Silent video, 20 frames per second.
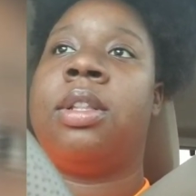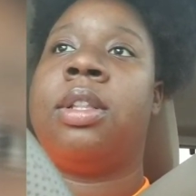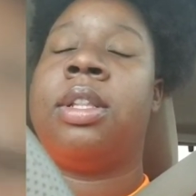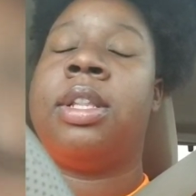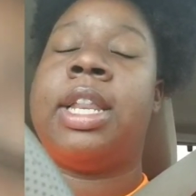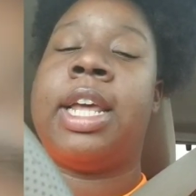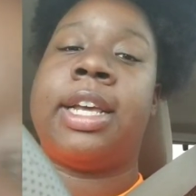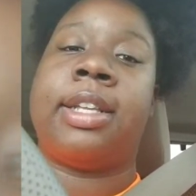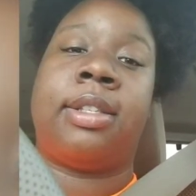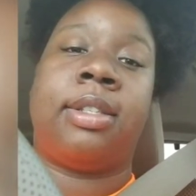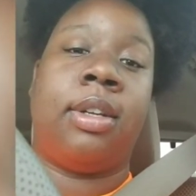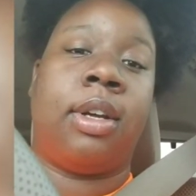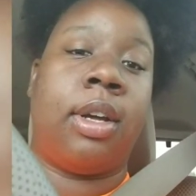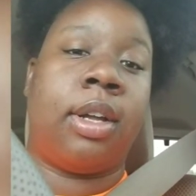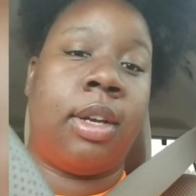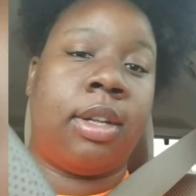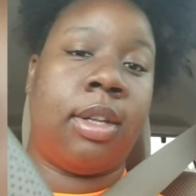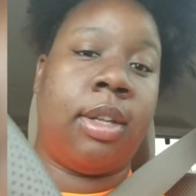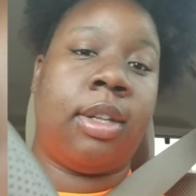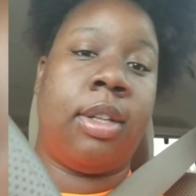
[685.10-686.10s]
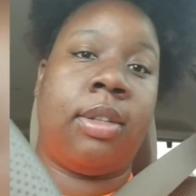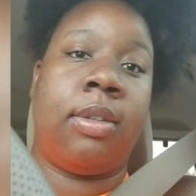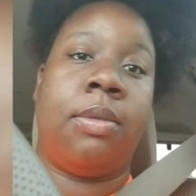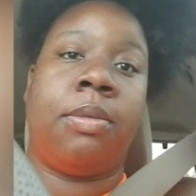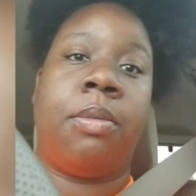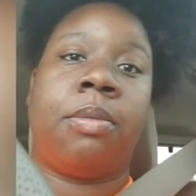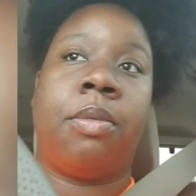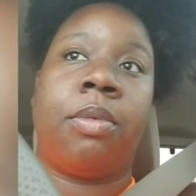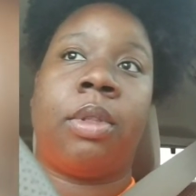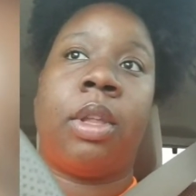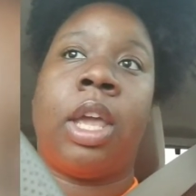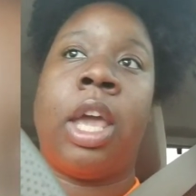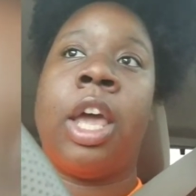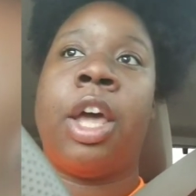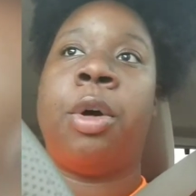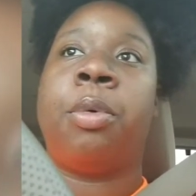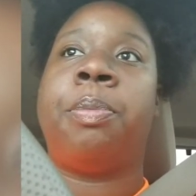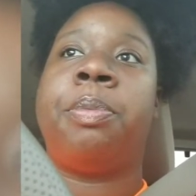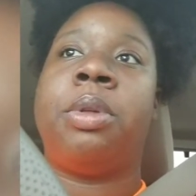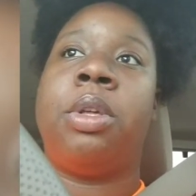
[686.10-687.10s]
that's gonna
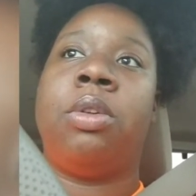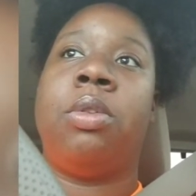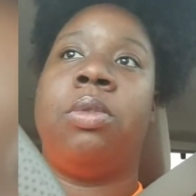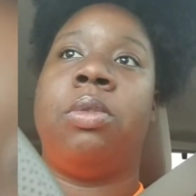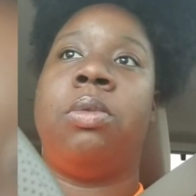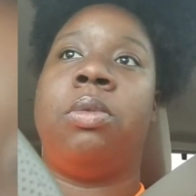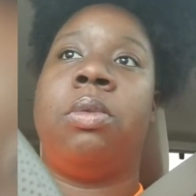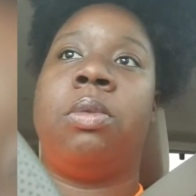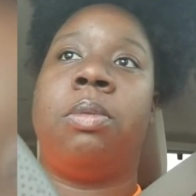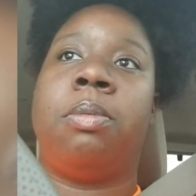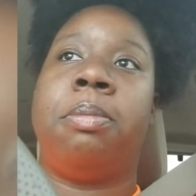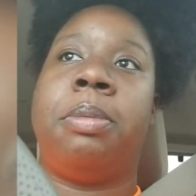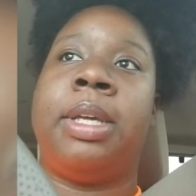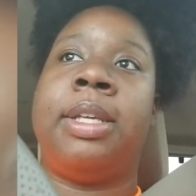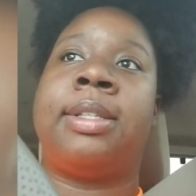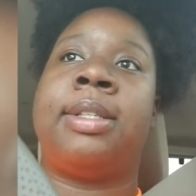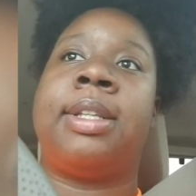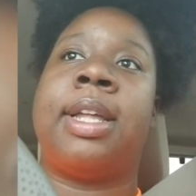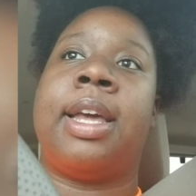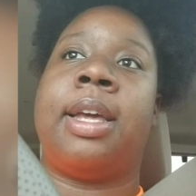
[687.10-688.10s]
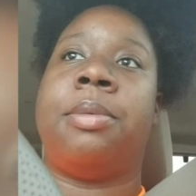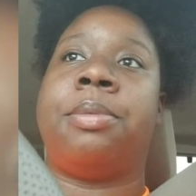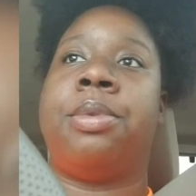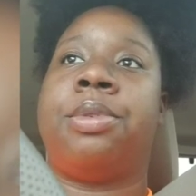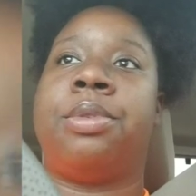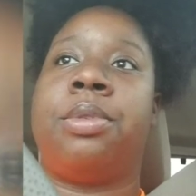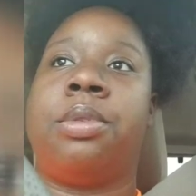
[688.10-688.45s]
help you be stable.